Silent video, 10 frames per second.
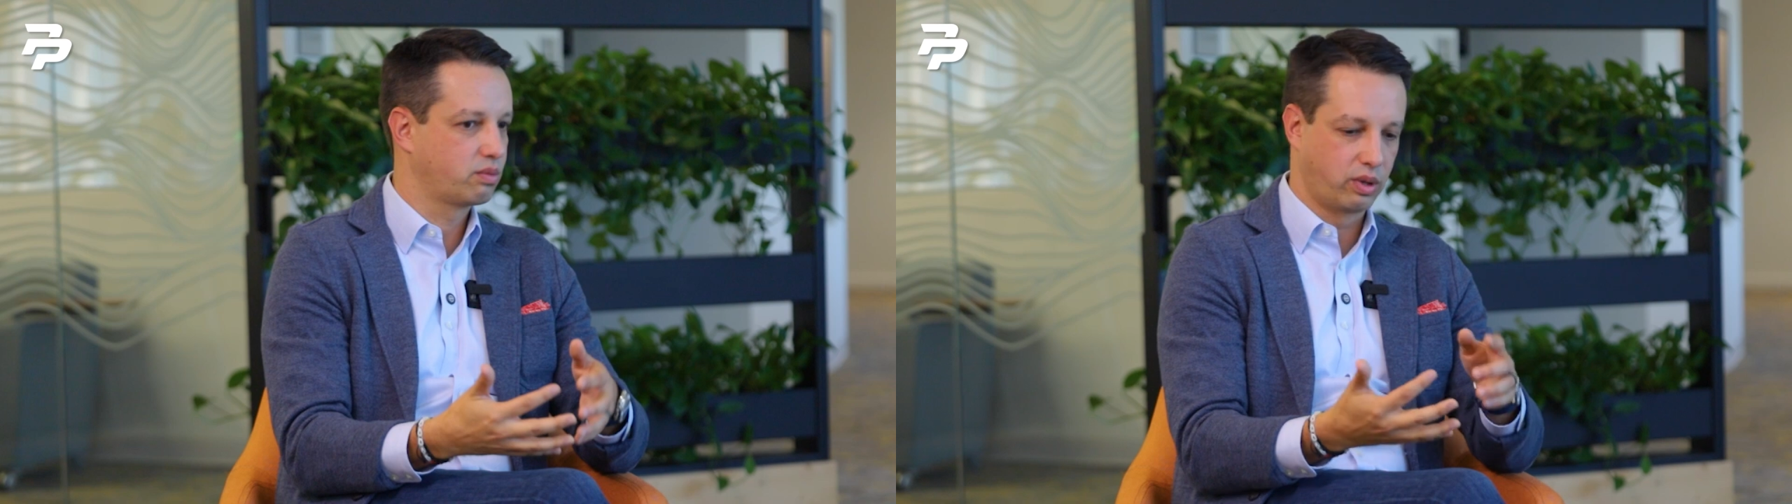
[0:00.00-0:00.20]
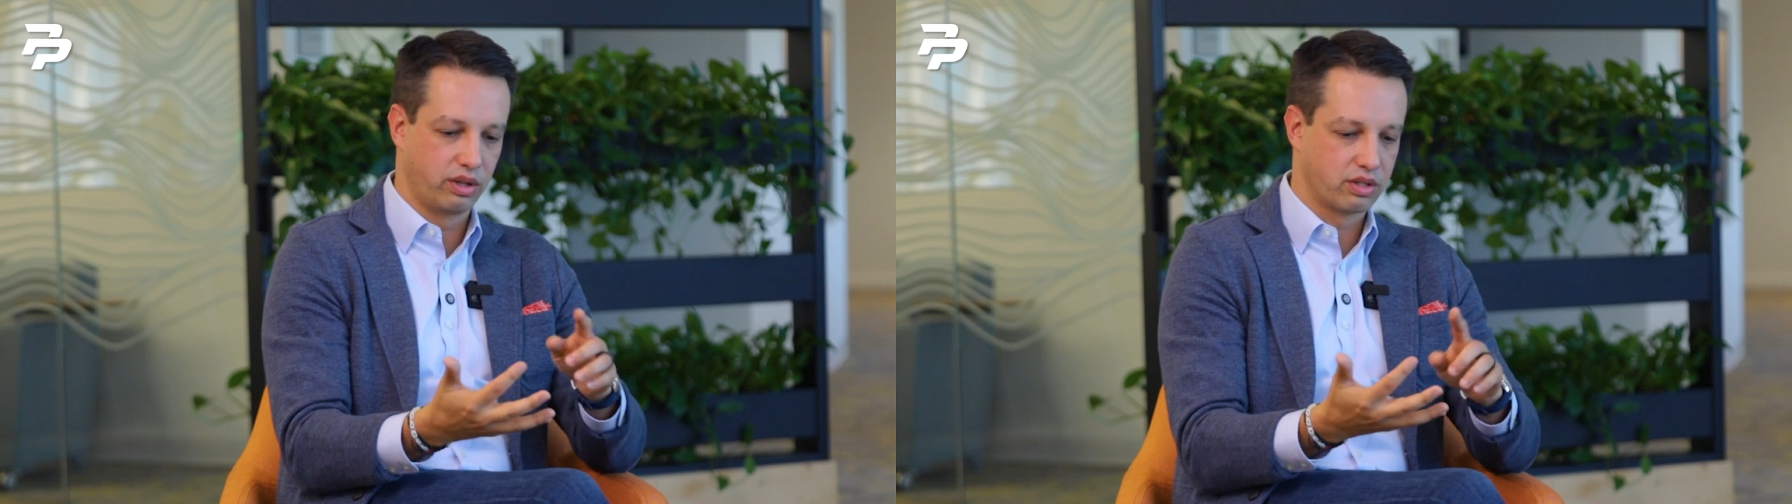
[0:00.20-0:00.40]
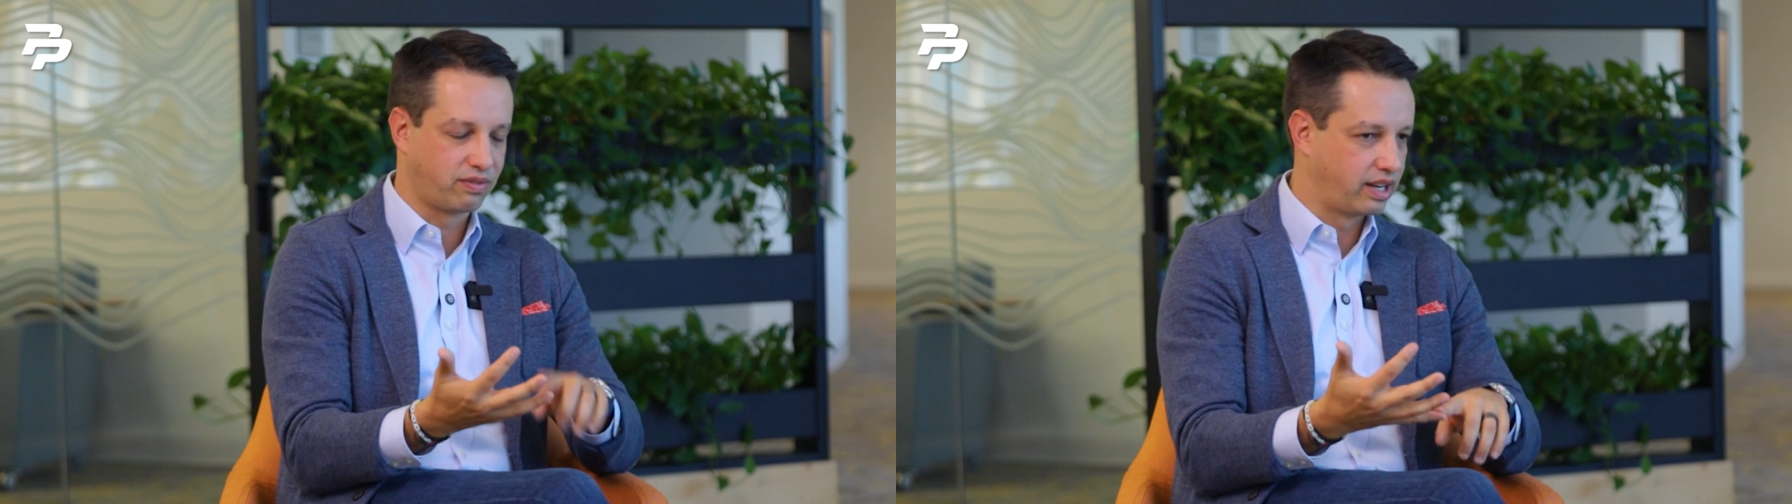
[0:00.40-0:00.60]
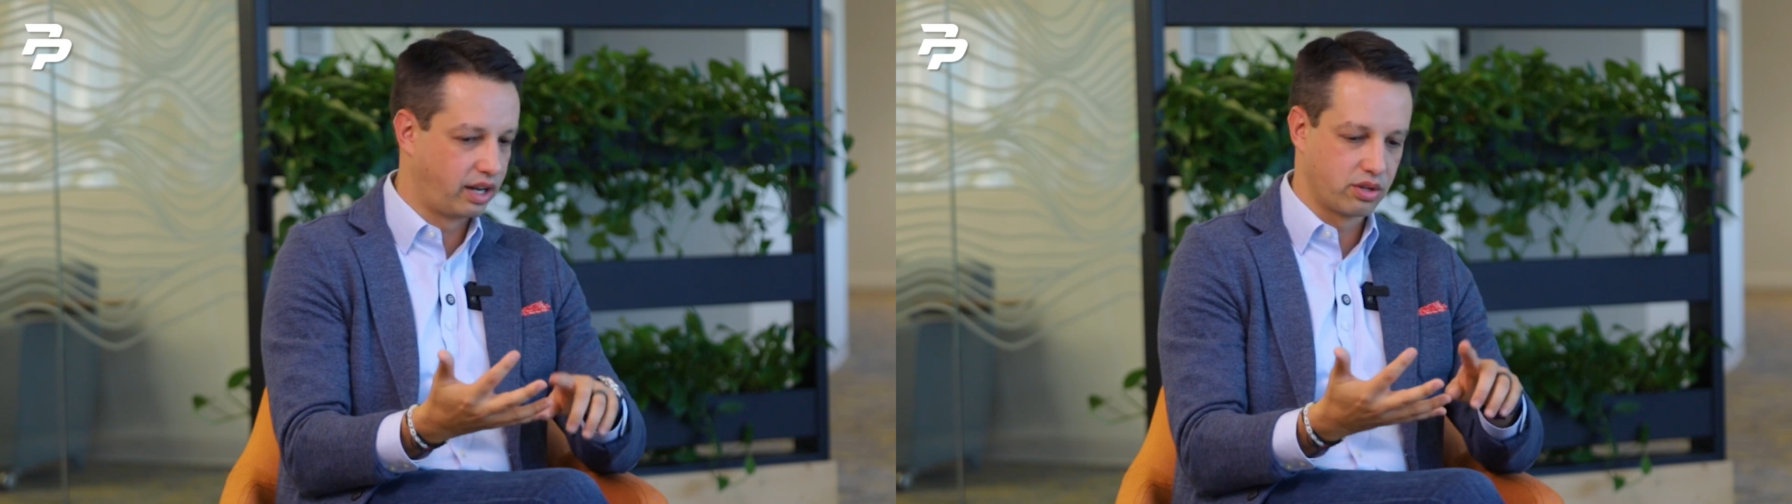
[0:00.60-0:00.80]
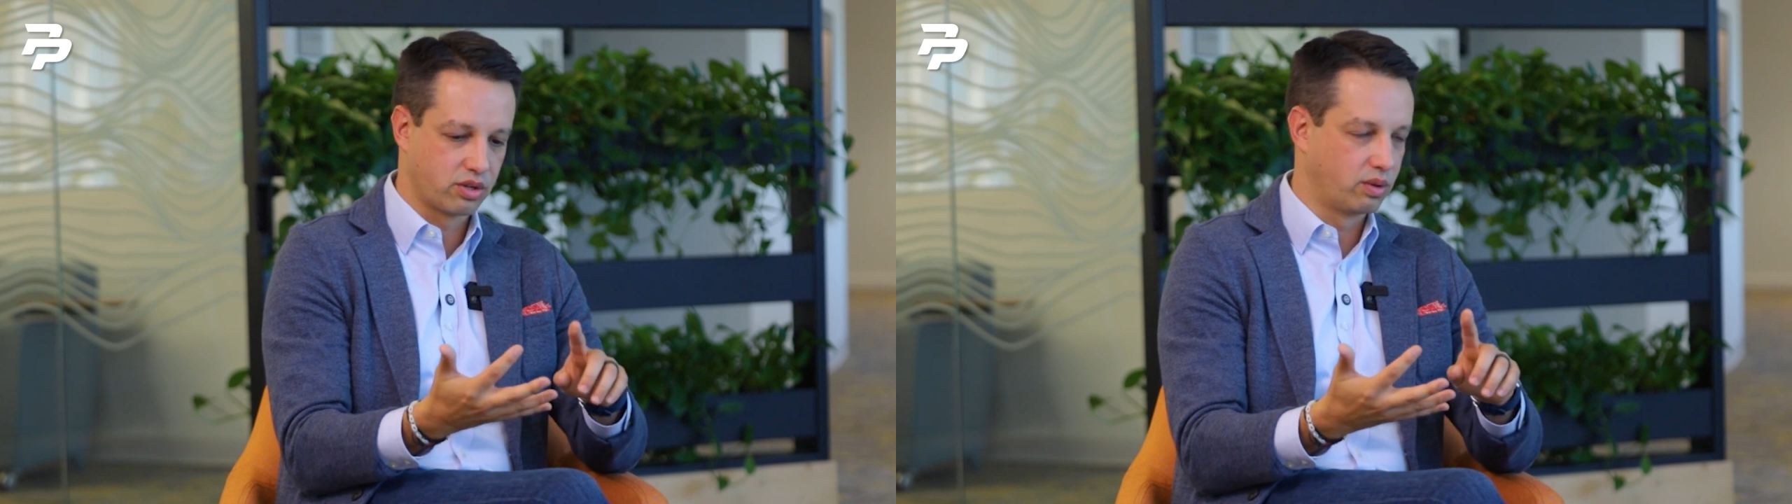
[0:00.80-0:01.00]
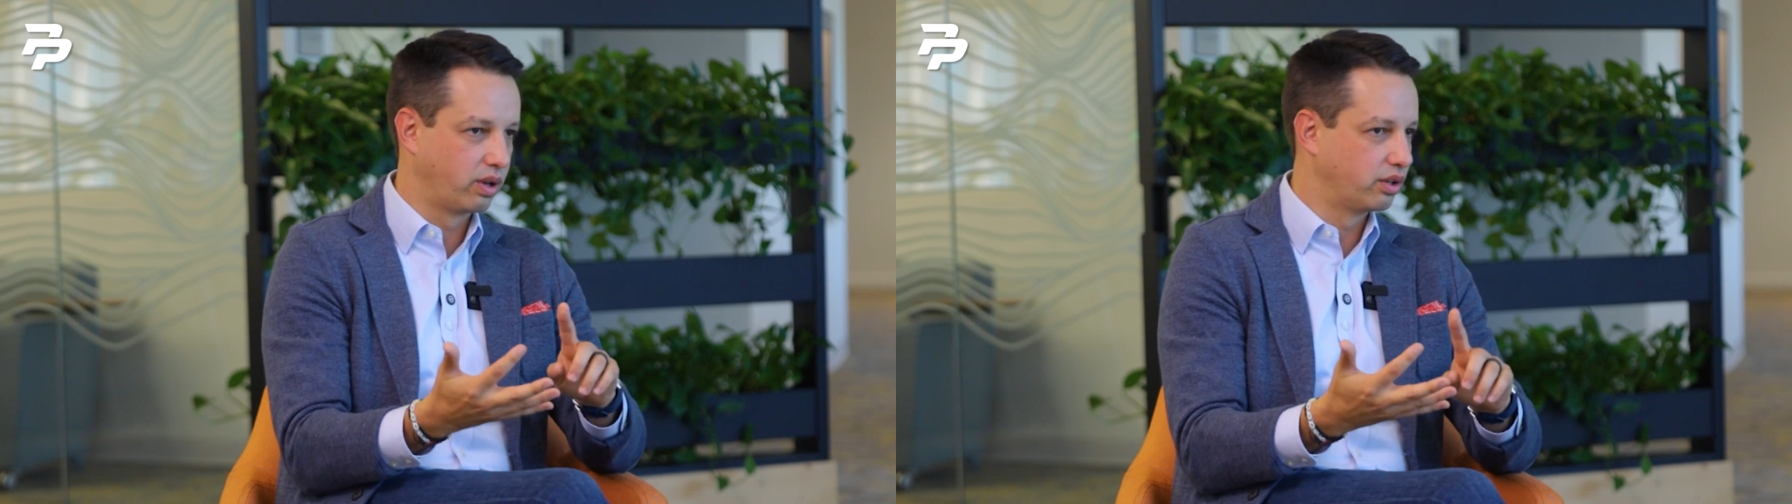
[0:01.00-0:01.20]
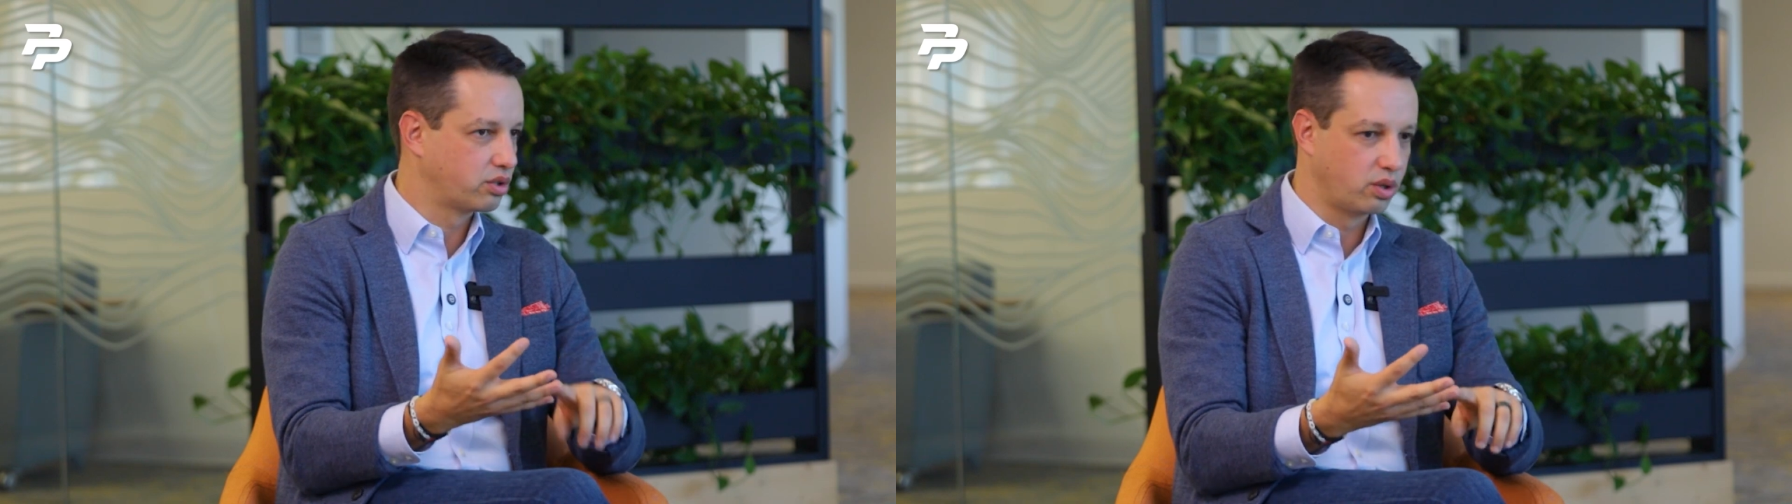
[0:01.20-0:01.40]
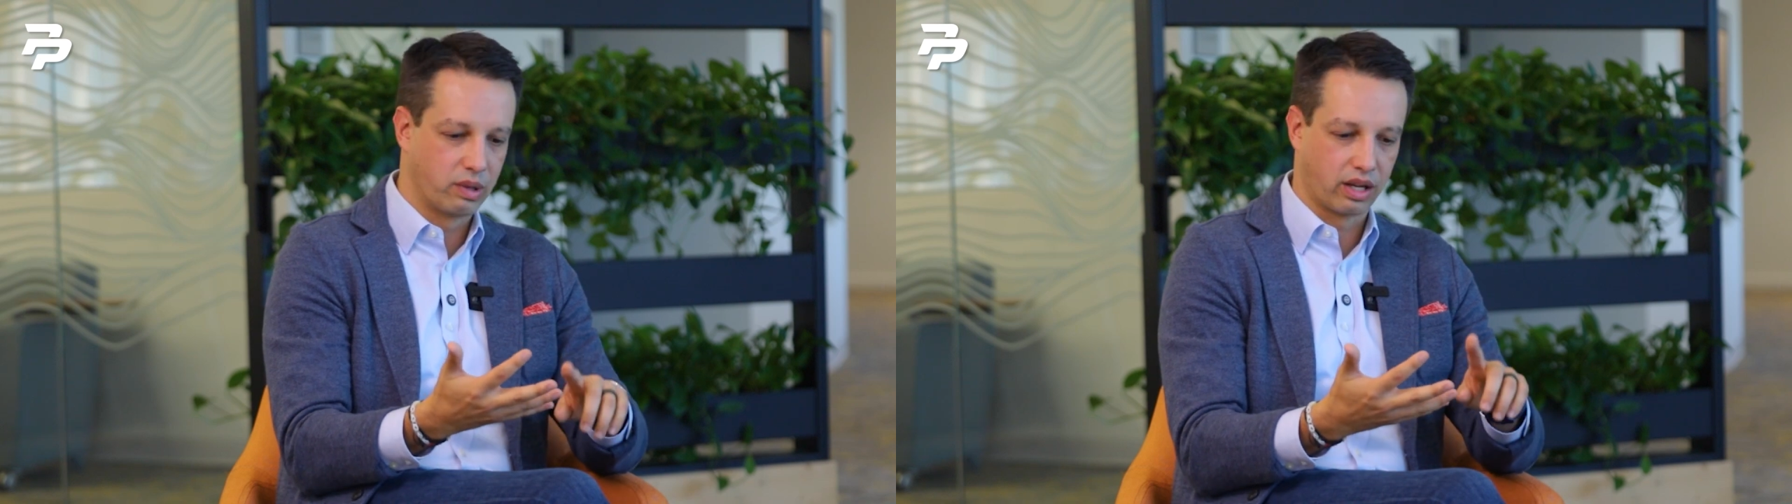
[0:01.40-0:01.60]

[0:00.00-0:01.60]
whether it's financial, whether it's human